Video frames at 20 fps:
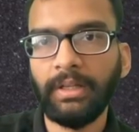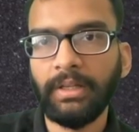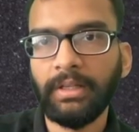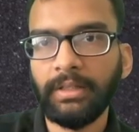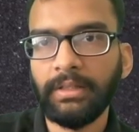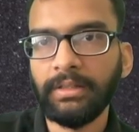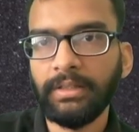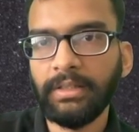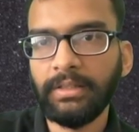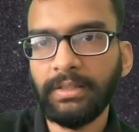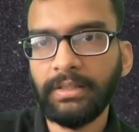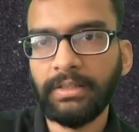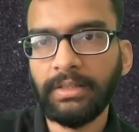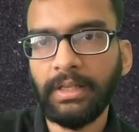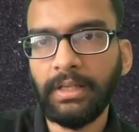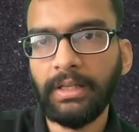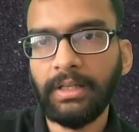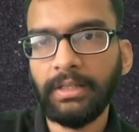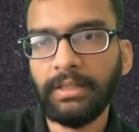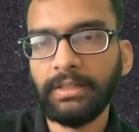This is
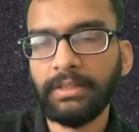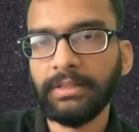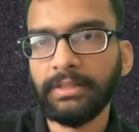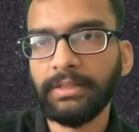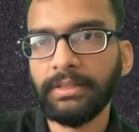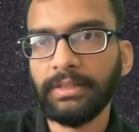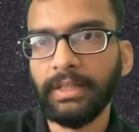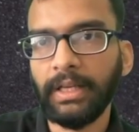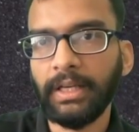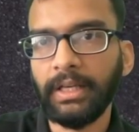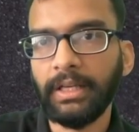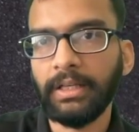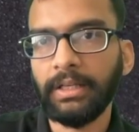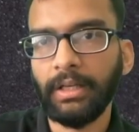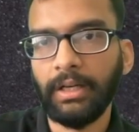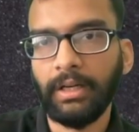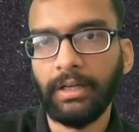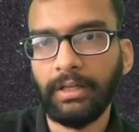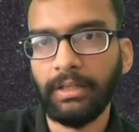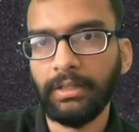a
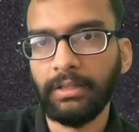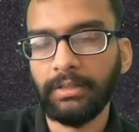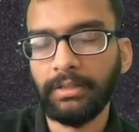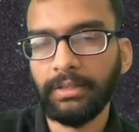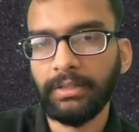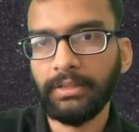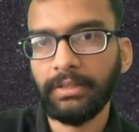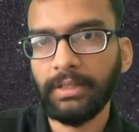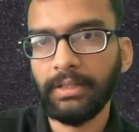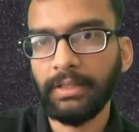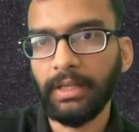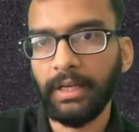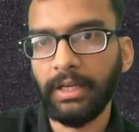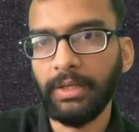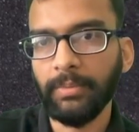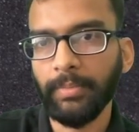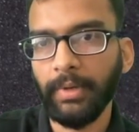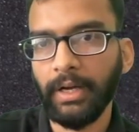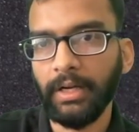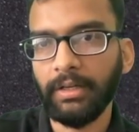
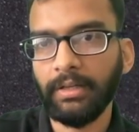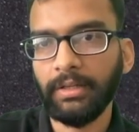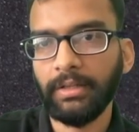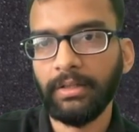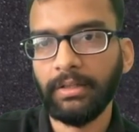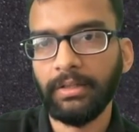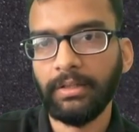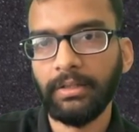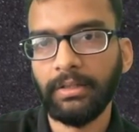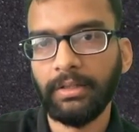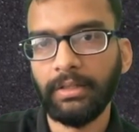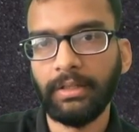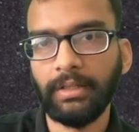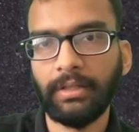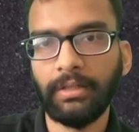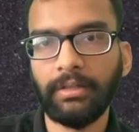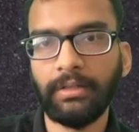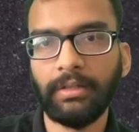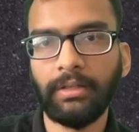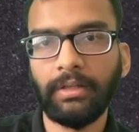second part.
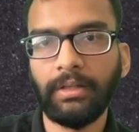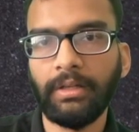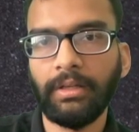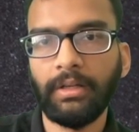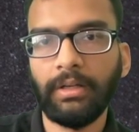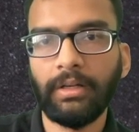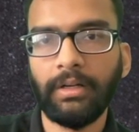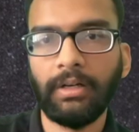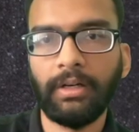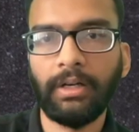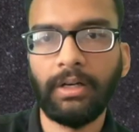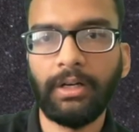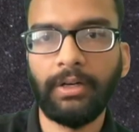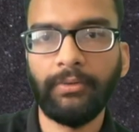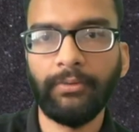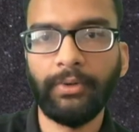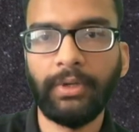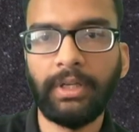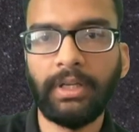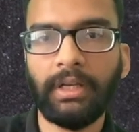Here
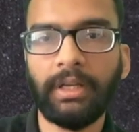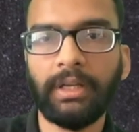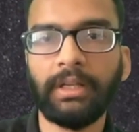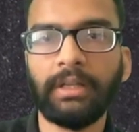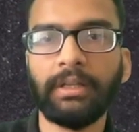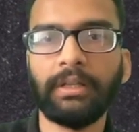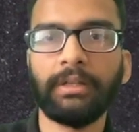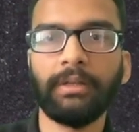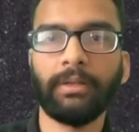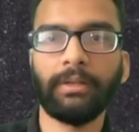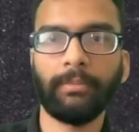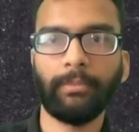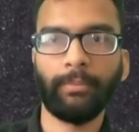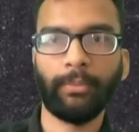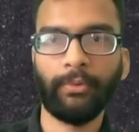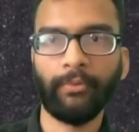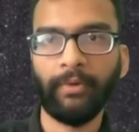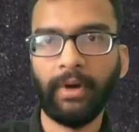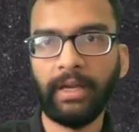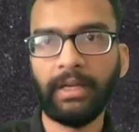we are
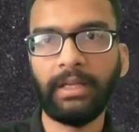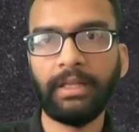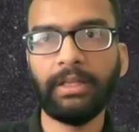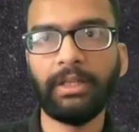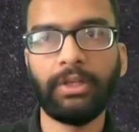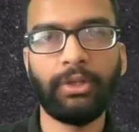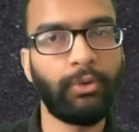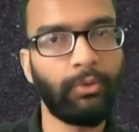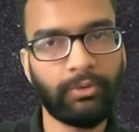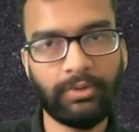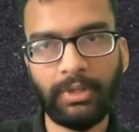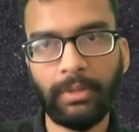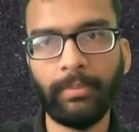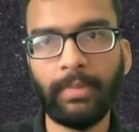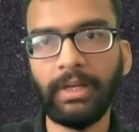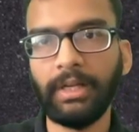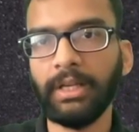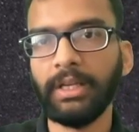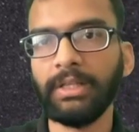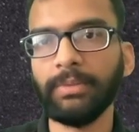providing, user
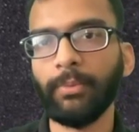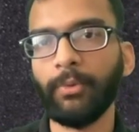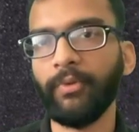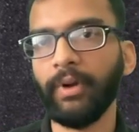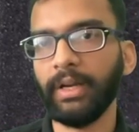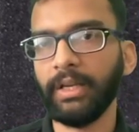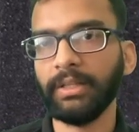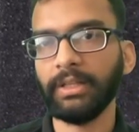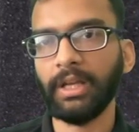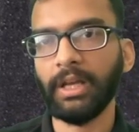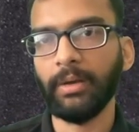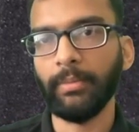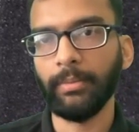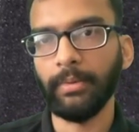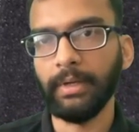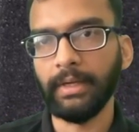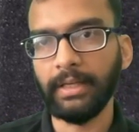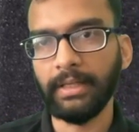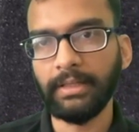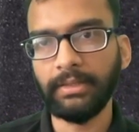builder is providing the
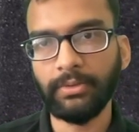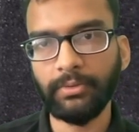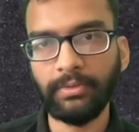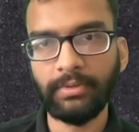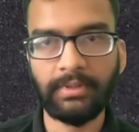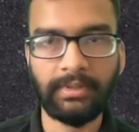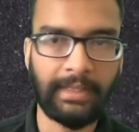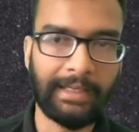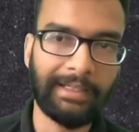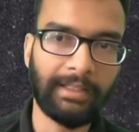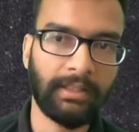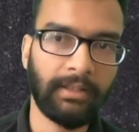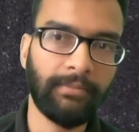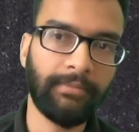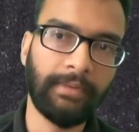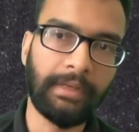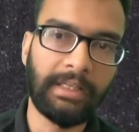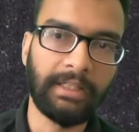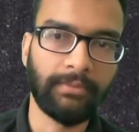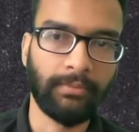capabilities to set the
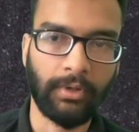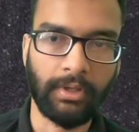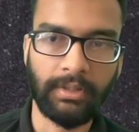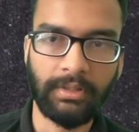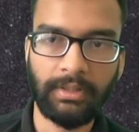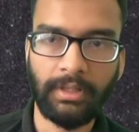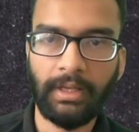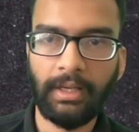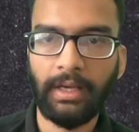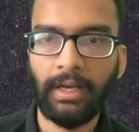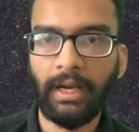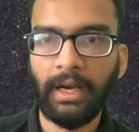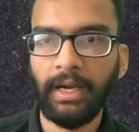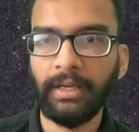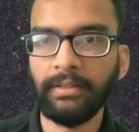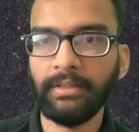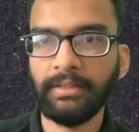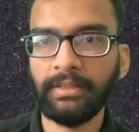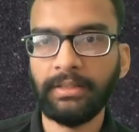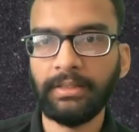fields for us,
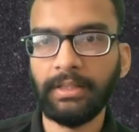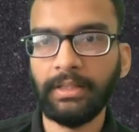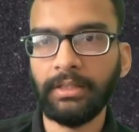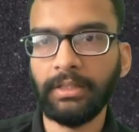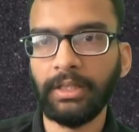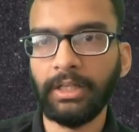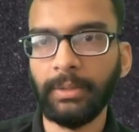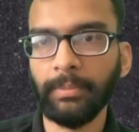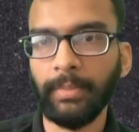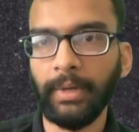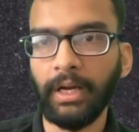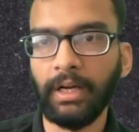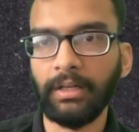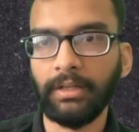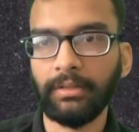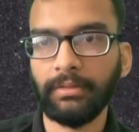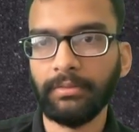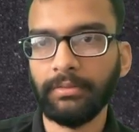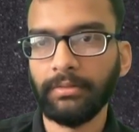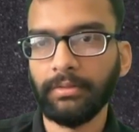and this is the third part
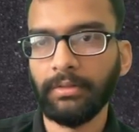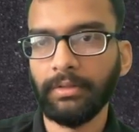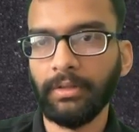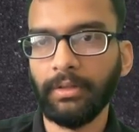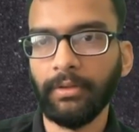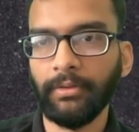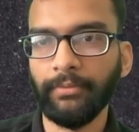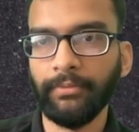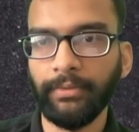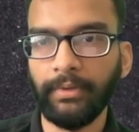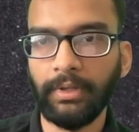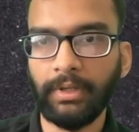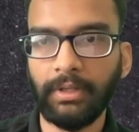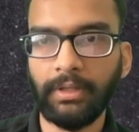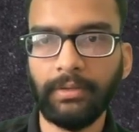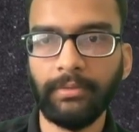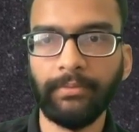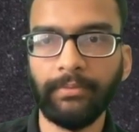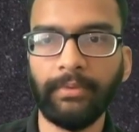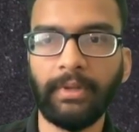
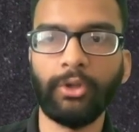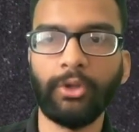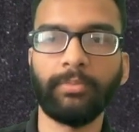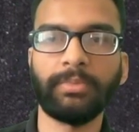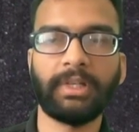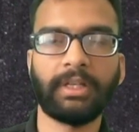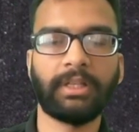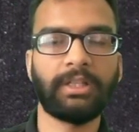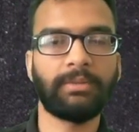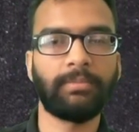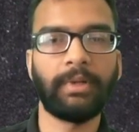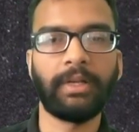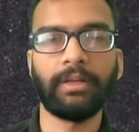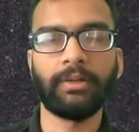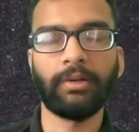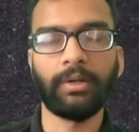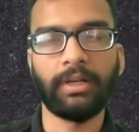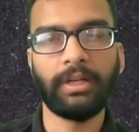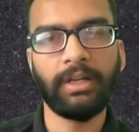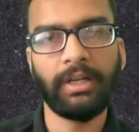where when the object is being
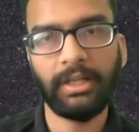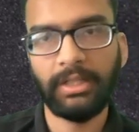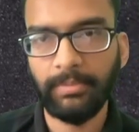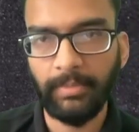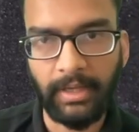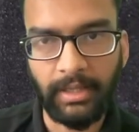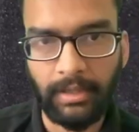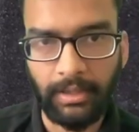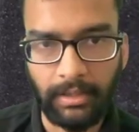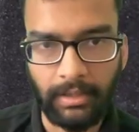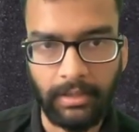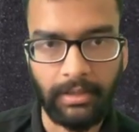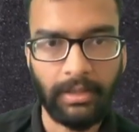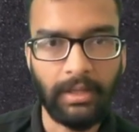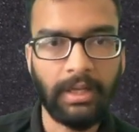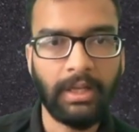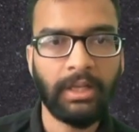created it's being returned.